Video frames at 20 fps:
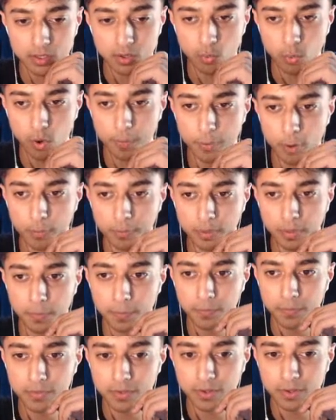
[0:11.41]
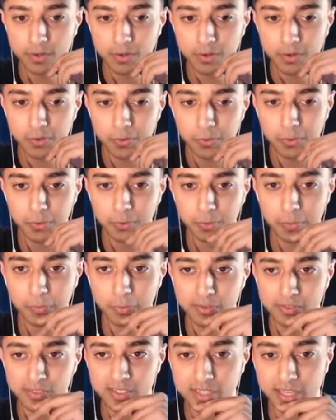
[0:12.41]
What problem? Oh, the
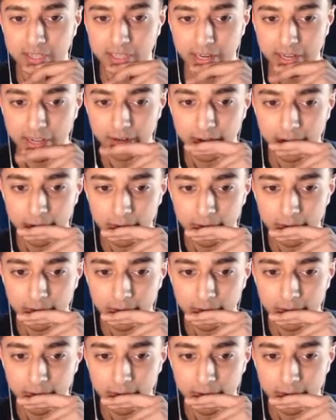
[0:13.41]
music's kicking in.